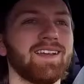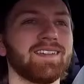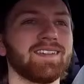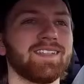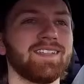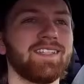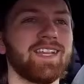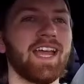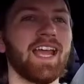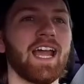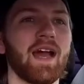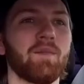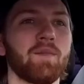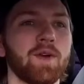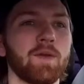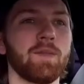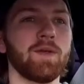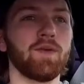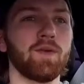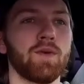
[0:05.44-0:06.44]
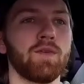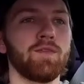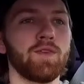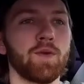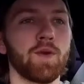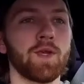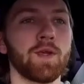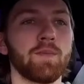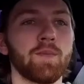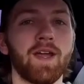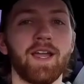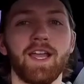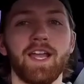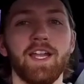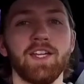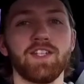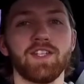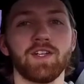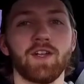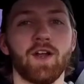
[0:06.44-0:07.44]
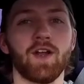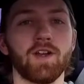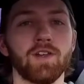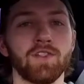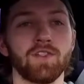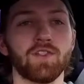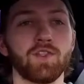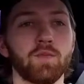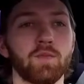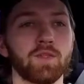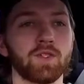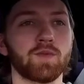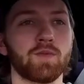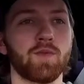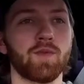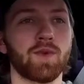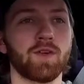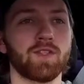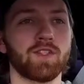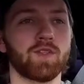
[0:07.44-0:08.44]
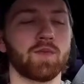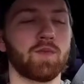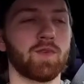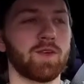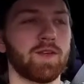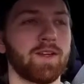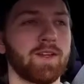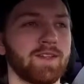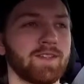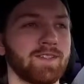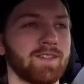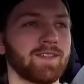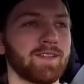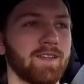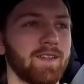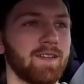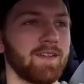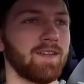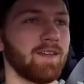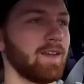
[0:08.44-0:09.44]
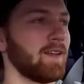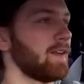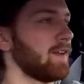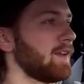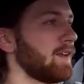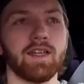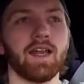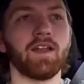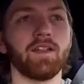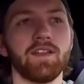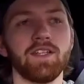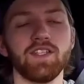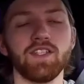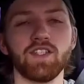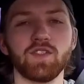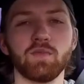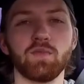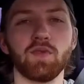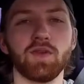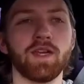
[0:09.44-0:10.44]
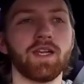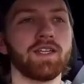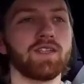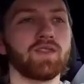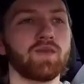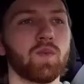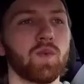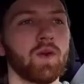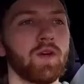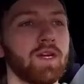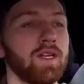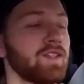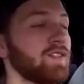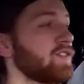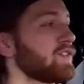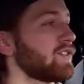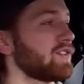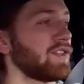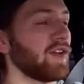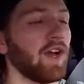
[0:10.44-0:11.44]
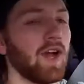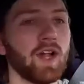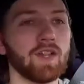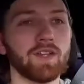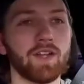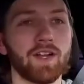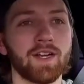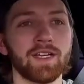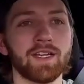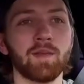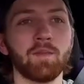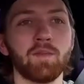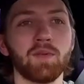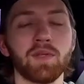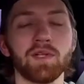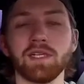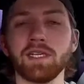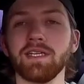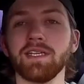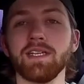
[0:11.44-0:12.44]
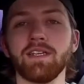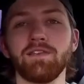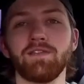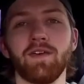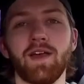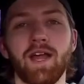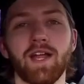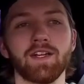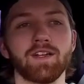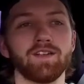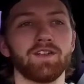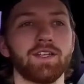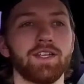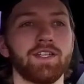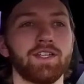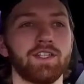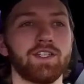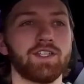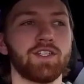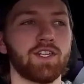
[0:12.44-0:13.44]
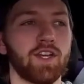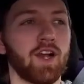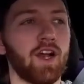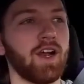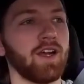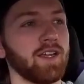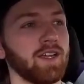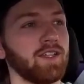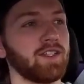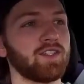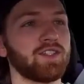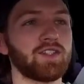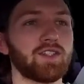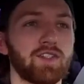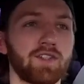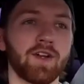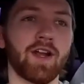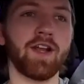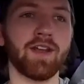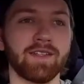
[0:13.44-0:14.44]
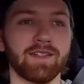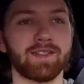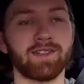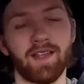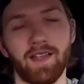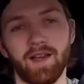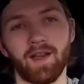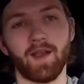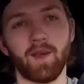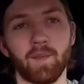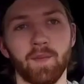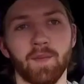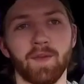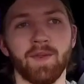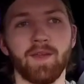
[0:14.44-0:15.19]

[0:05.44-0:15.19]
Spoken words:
Today I'm going to be reviewing my H&R Super Sport springs. Now these springs were installed on a completely factory shock and strut setup.